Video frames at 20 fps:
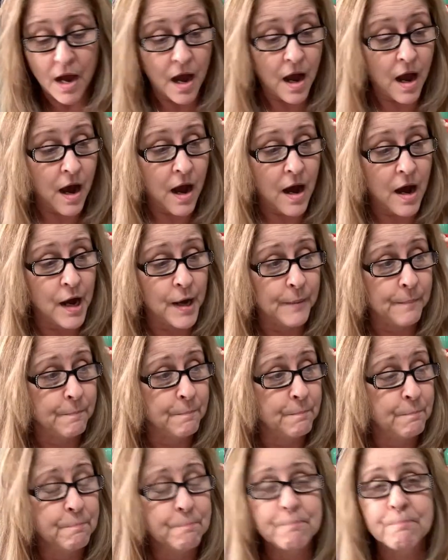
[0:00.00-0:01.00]

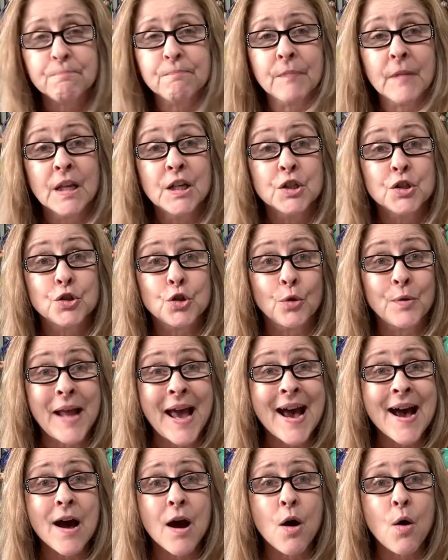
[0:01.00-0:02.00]
Um, so
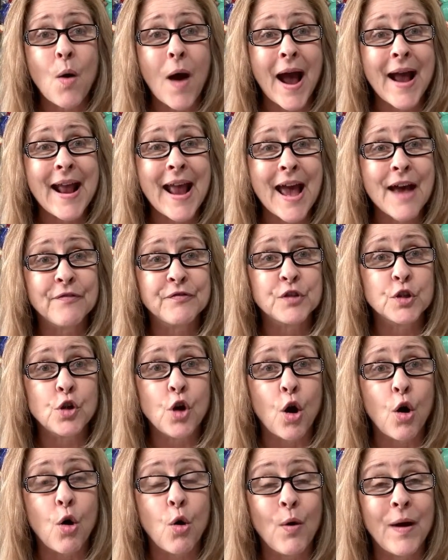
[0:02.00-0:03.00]
now I have to
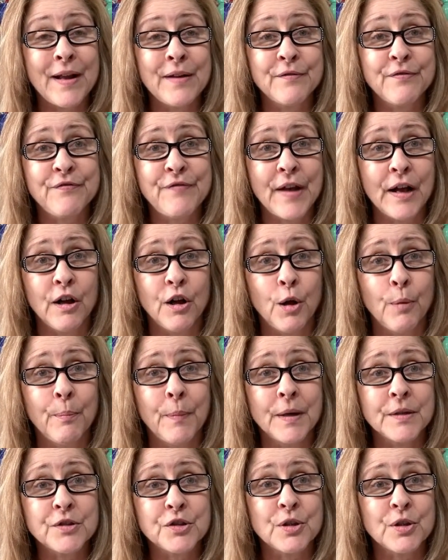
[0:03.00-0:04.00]
go and
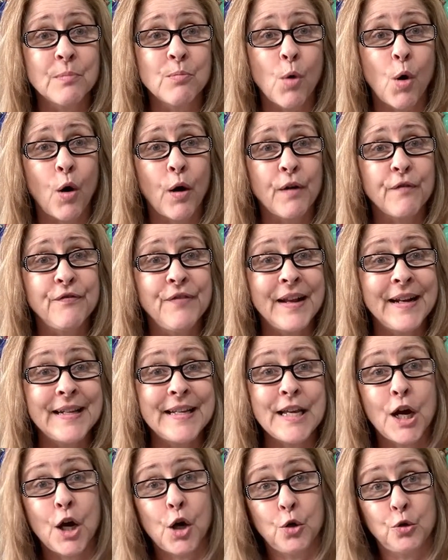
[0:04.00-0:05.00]
film some more
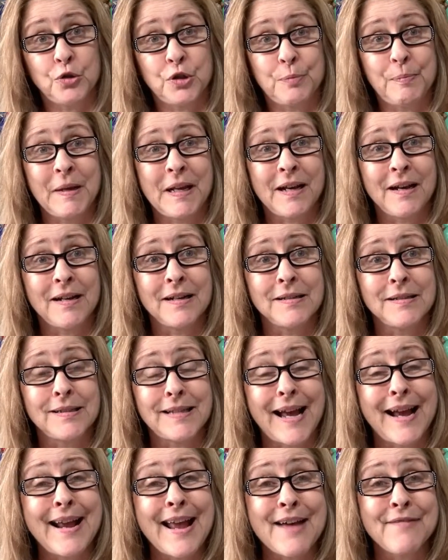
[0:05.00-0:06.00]
videos because
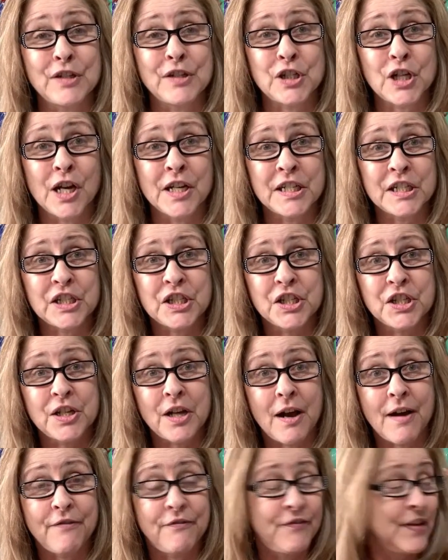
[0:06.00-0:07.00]
I have a ton of
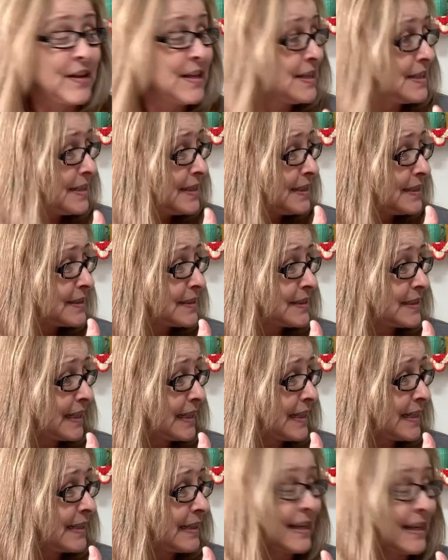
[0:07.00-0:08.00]
stuff
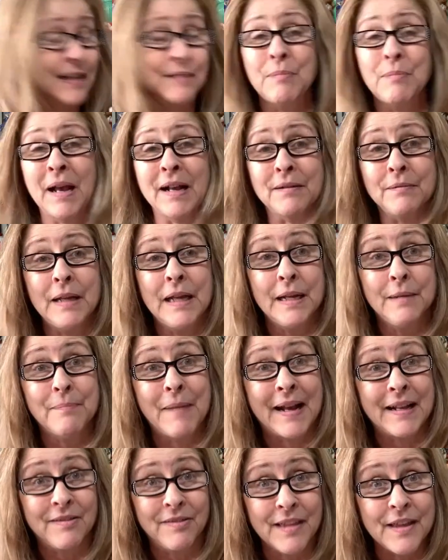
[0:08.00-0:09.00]
sitting in my, in
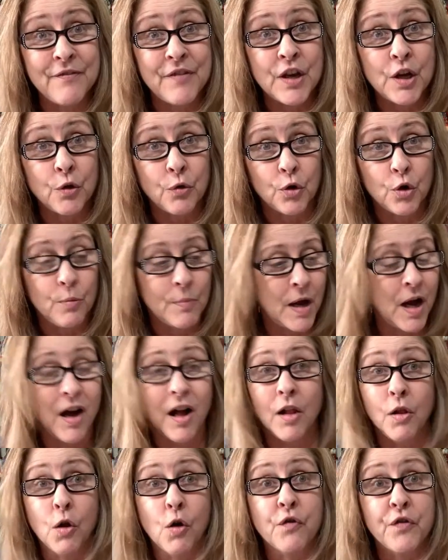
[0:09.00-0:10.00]
my living room
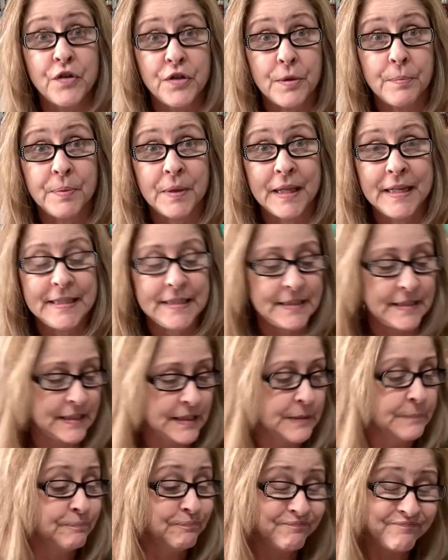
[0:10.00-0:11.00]
all over the place.